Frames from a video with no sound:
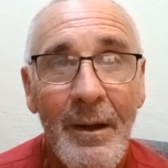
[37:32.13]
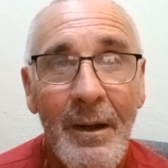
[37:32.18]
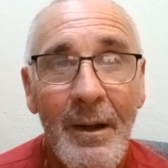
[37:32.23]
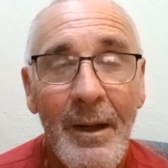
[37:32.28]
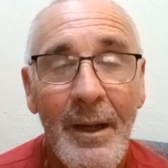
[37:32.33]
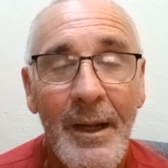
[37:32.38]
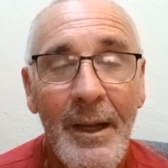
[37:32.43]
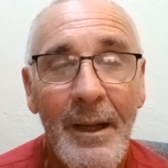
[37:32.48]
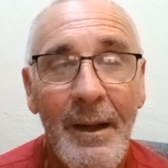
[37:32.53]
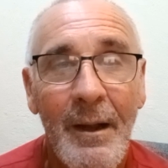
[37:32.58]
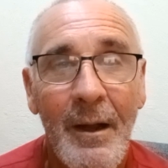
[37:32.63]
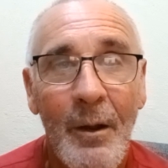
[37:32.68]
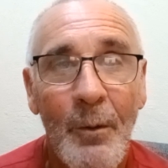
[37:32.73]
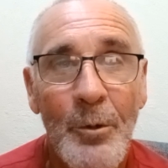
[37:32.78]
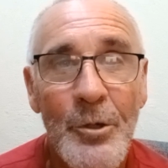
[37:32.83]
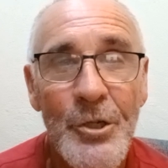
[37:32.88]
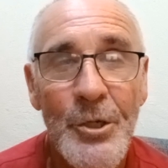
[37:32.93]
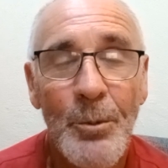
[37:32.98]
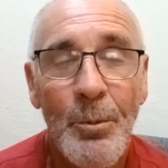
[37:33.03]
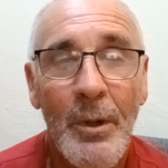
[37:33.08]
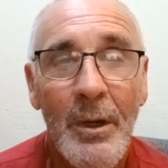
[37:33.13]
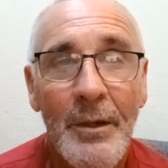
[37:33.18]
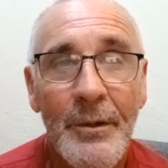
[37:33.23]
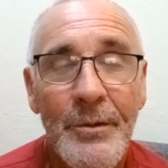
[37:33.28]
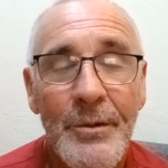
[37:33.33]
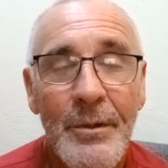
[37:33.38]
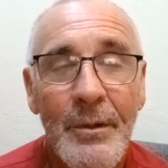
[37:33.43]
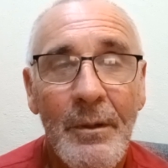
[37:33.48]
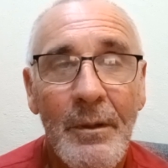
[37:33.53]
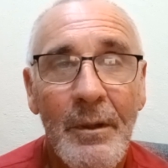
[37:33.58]
I wish you well
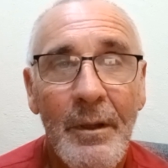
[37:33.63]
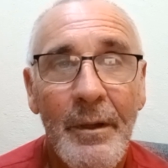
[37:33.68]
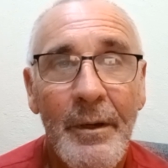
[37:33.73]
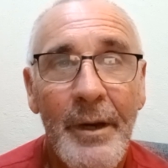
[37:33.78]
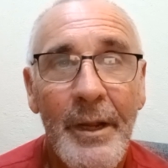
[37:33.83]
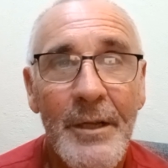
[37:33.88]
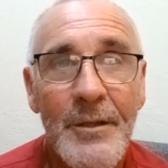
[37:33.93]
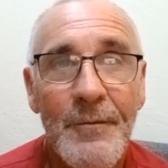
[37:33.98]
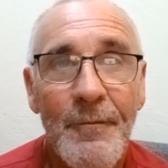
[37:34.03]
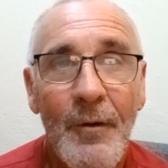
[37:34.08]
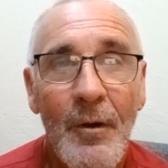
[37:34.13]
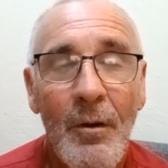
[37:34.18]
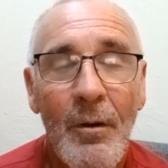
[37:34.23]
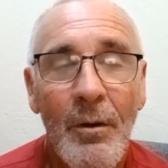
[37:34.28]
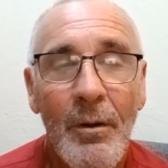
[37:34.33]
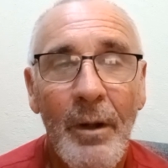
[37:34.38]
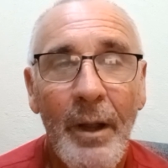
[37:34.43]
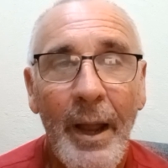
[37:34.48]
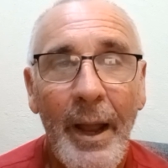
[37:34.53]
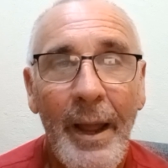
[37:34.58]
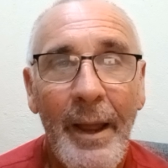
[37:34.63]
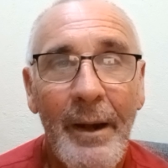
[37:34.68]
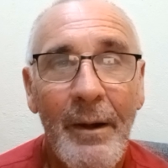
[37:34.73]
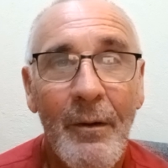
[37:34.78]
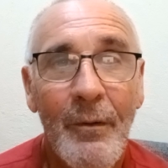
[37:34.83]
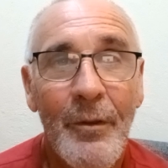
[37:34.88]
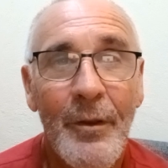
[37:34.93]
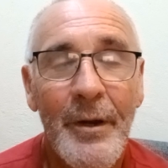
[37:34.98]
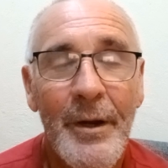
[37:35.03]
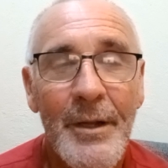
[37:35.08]
until the next vlog, and
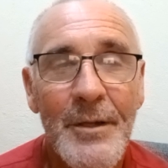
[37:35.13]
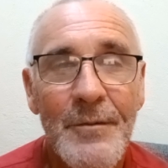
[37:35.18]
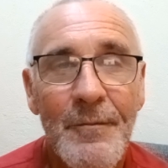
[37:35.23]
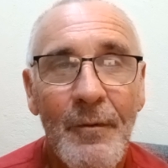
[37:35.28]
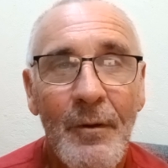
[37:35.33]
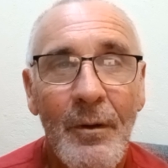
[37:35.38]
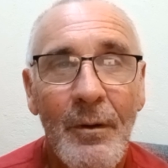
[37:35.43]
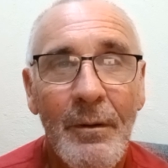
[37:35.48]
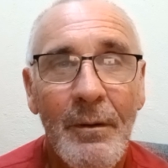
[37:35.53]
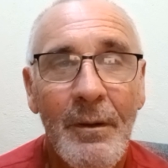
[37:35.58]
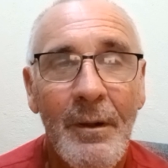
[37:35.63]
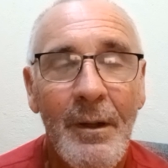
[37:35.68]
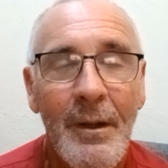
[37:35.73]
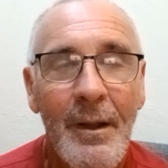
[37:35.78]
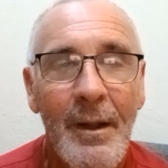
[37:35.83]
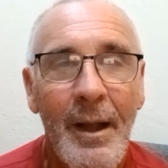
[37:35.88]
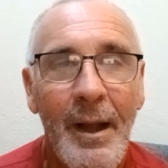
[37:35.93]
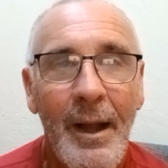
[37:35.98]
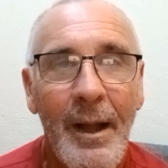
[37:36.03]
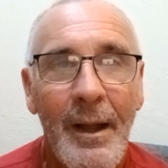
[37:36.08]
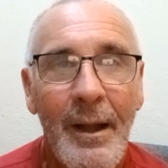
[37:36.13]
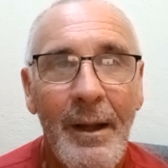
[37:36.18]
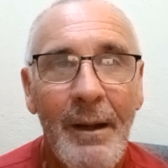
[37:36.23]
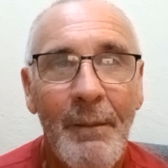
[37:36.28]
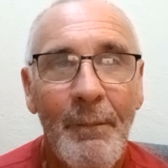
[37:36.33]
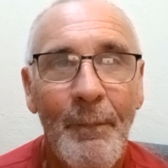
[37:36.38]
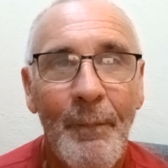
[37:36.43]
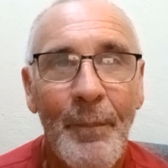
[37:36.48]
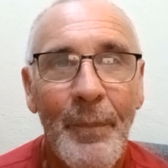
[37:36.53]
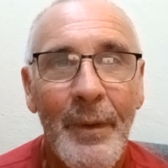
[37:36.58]
on the next vlog
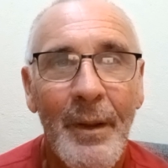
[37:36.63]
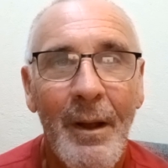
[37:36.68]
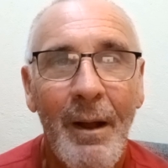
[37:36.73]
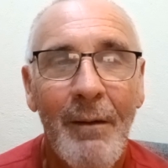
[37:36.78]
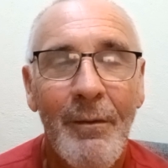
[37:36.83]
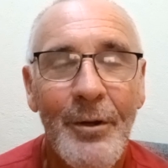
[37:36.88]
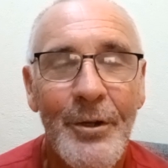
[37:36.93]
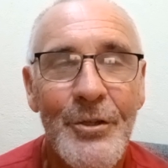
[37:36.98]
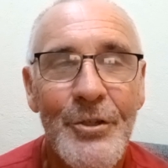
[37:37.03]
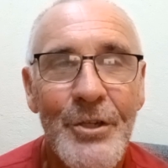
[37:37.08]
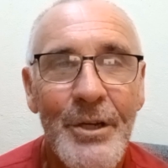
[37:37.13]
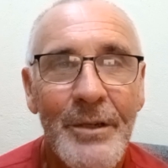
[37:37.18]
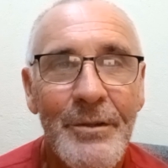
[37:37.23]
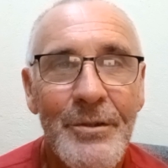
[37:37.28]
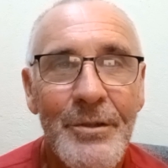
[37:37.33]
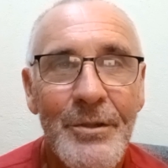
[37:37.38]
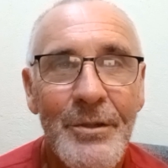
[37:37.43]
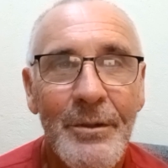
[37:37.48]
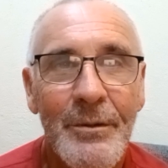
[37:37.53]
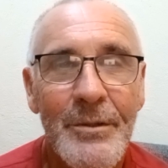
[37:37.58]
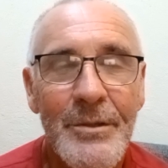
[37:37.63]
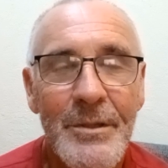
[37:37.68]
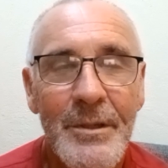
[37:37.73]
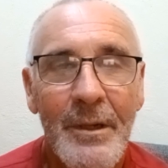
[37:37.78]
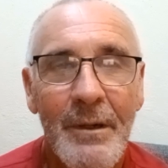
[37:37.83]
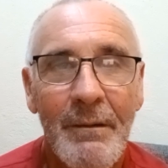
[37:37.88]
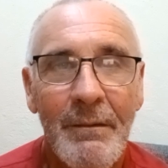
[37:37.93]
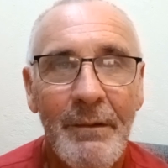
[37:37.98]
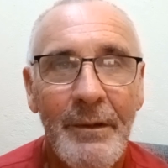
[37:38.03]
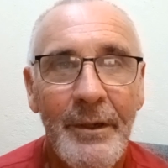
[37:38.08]
I'll get Jen to do it
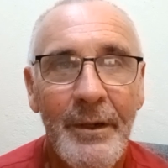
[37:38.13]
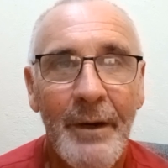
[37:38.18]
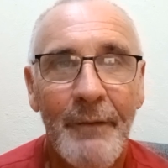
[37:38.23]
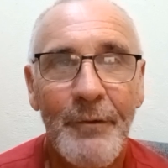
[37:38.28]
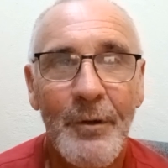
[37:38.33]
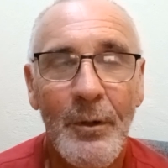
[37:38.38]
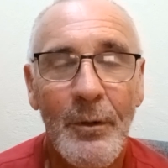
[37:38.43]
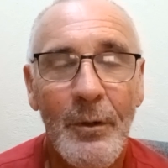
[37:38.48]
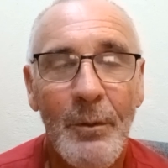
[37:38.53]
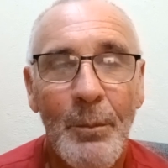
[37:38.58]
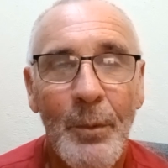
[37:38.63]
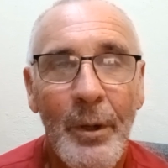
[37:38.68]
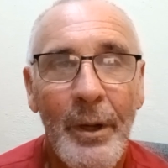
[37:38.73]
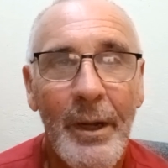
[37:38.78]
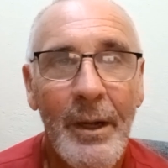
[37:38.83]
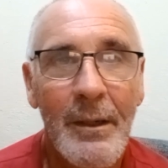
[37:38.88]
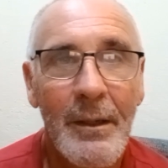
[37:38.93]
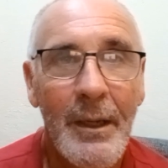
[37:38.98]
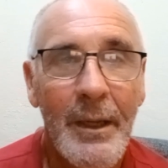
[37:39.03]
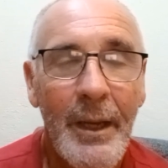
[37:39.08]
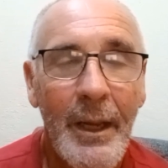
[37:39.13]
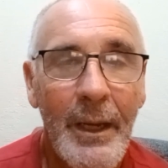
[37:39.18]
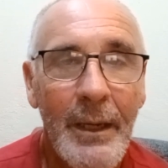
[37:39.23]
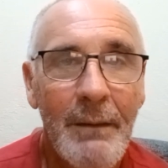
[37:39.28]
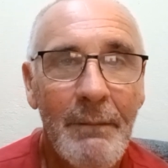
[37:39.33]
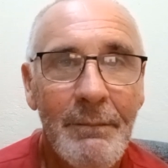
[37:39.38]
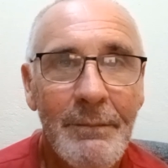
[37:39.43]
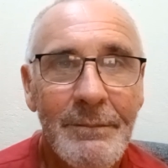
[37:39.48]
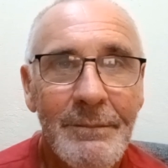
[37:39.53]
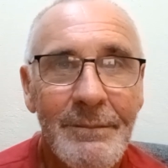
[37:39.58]
so you don't have to look at my ugly head.
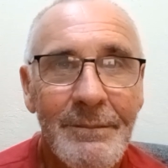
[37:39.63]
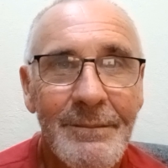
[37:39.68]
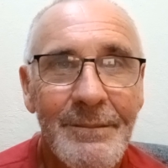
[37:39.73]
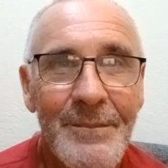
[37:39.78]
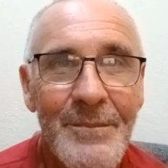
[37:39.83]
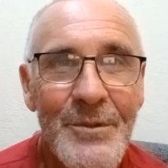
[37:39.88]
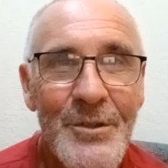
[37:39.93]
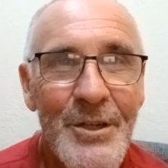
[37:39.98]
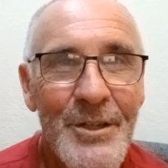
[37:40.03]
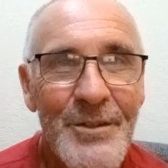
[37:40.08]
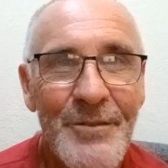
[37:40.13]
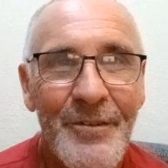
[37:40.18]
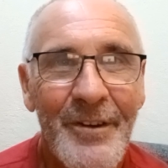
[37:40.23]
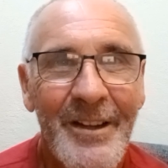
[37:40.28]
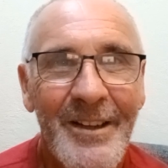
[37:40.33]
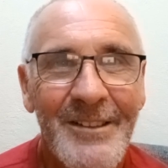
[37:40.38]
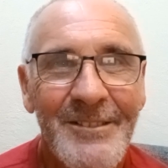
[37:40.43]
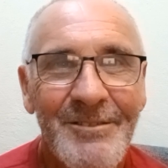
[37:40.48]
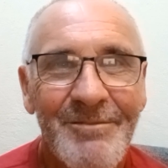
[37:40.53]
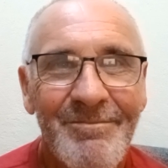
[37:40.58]
Cheers for now.